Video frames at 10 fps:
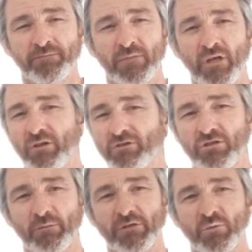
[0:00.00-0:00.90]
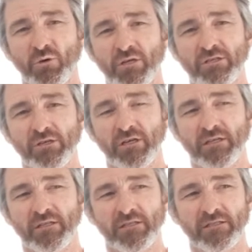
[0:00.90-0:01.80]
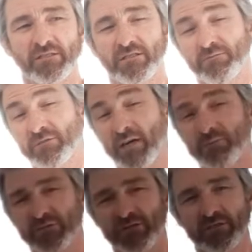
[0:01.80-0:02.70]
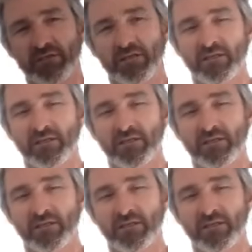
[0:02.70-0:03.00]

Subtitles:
You know, there's so much work to it and sometimes there's